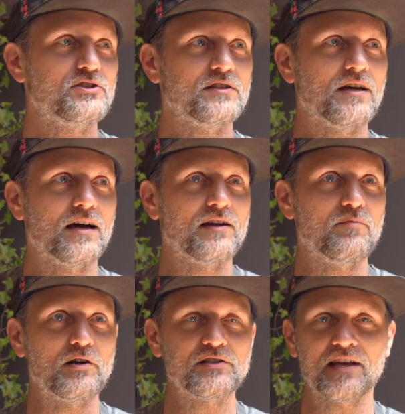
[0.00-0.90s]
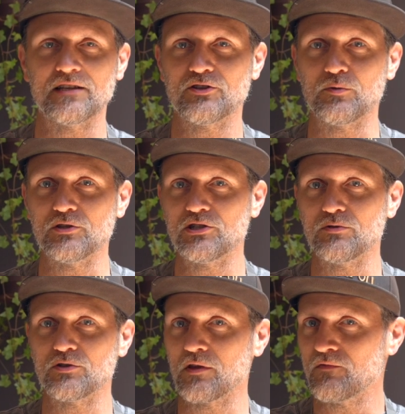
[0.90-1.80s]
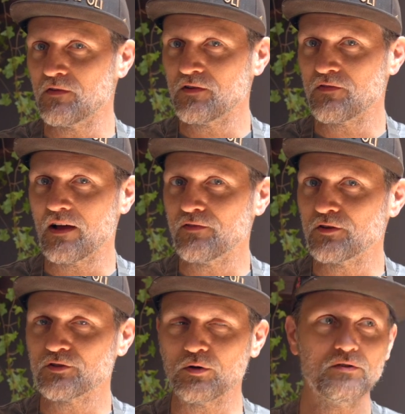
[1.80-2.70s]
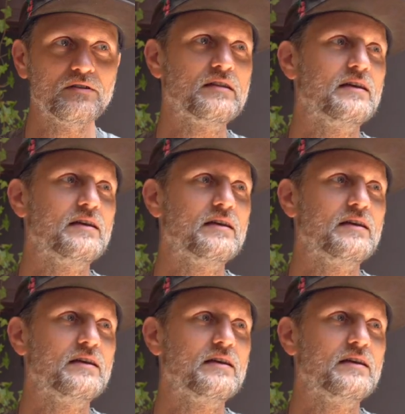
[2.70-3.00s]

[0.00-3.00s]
she died of breast cancer when she was only 55 years old.